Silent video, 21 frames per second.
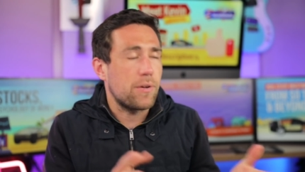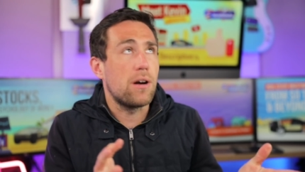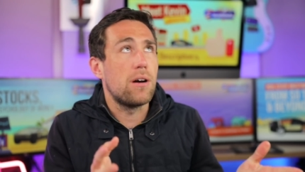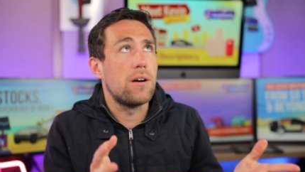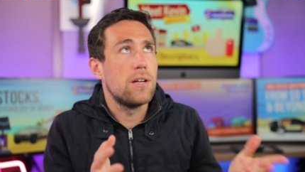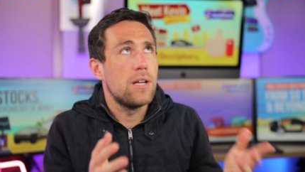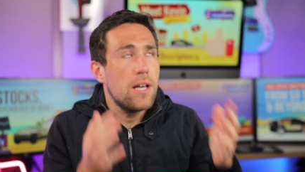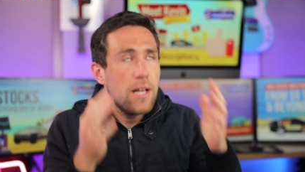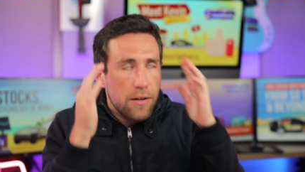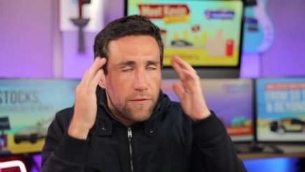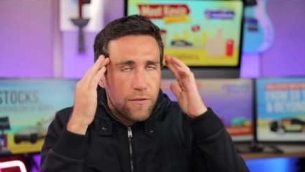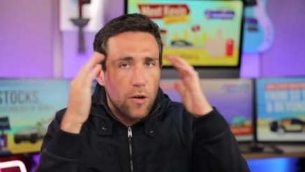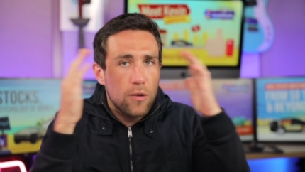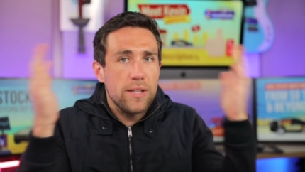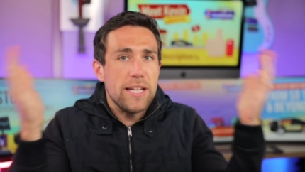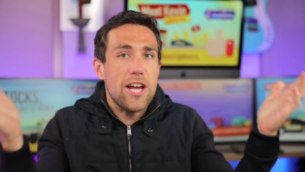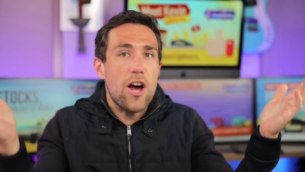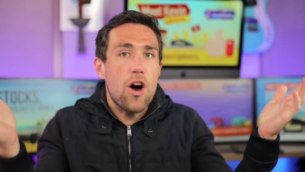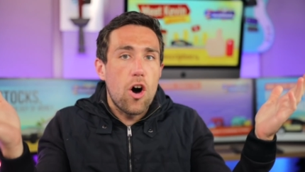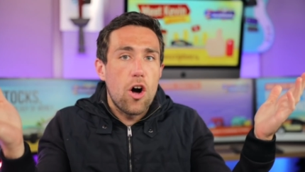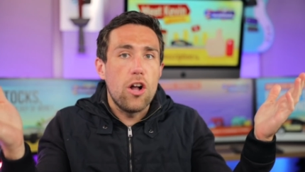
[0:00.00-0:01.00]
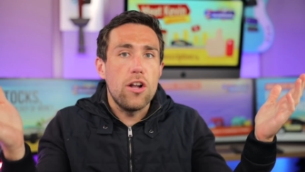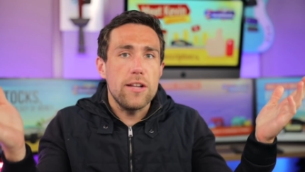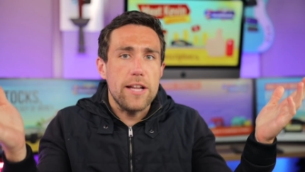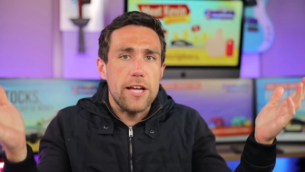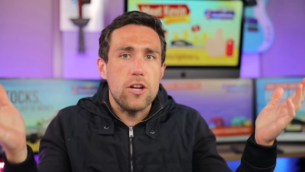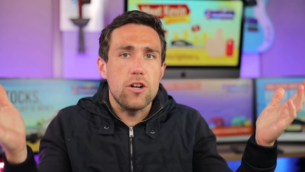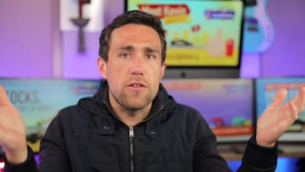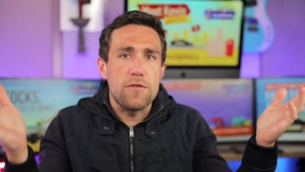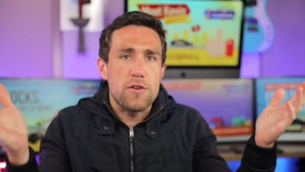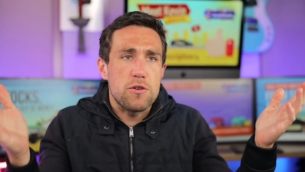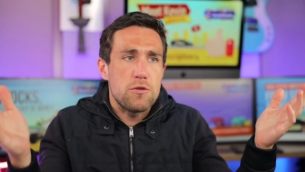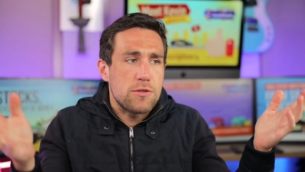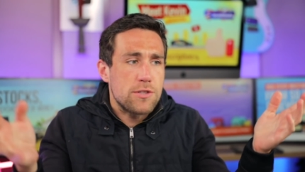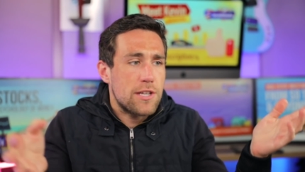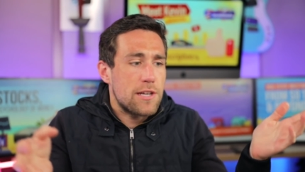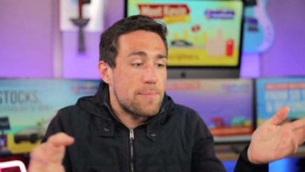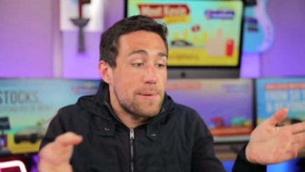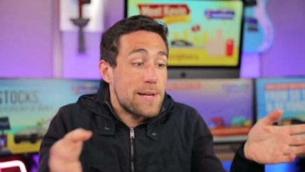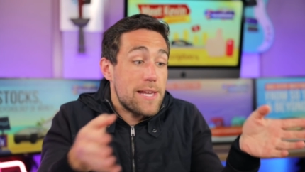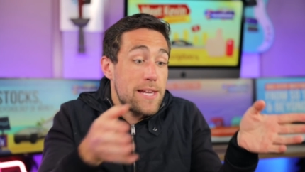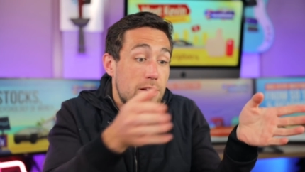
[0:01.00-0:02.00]
If only all interviews
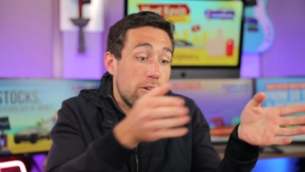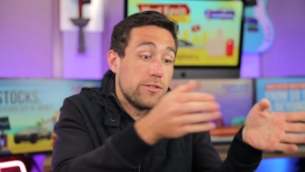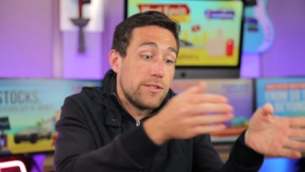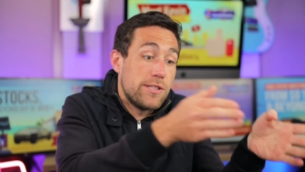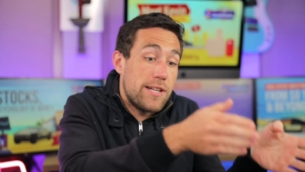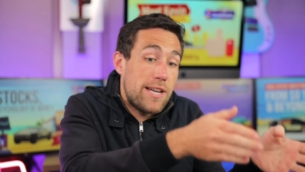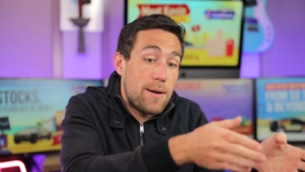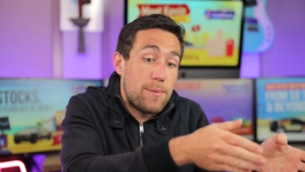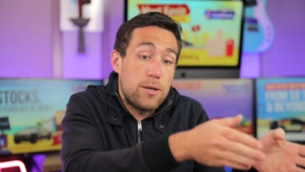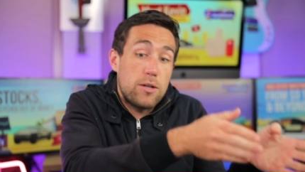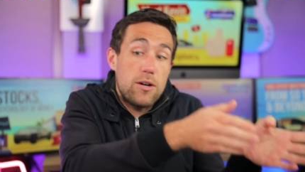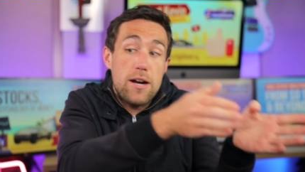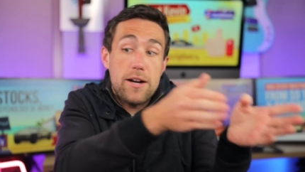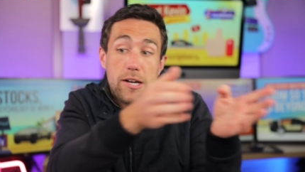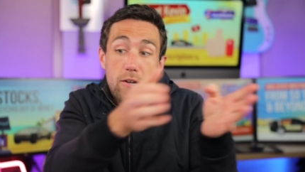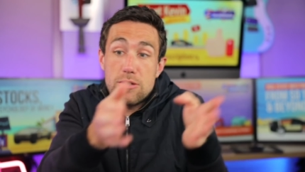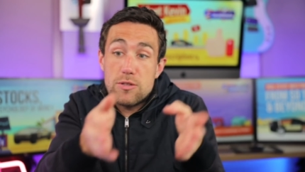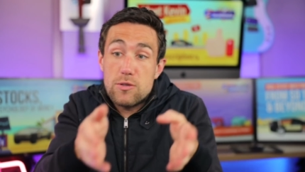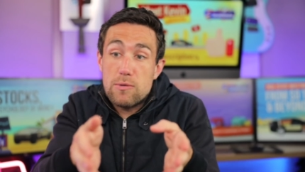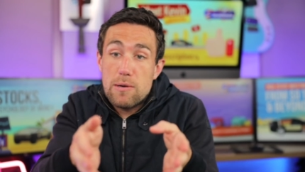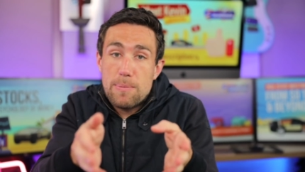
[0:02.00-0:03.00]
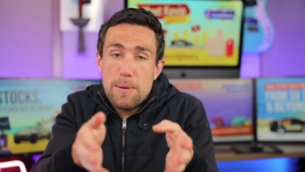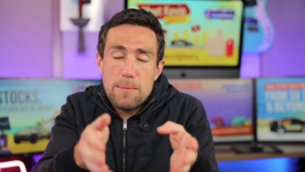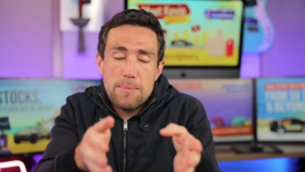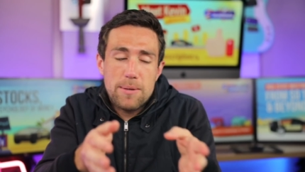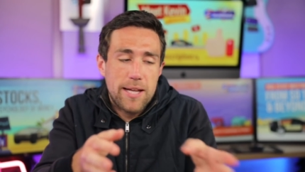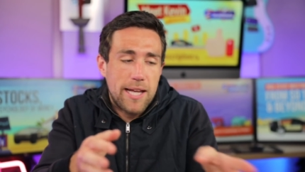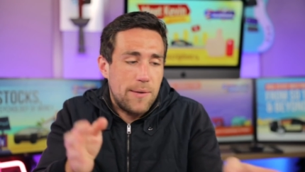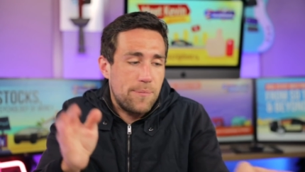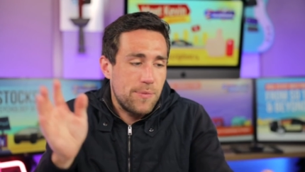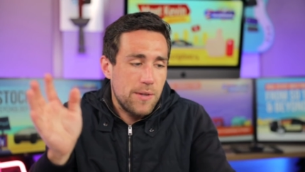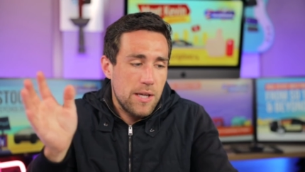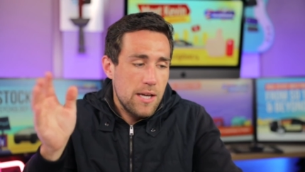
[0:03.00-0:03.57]
could be here's the Democrat and here's the Republican.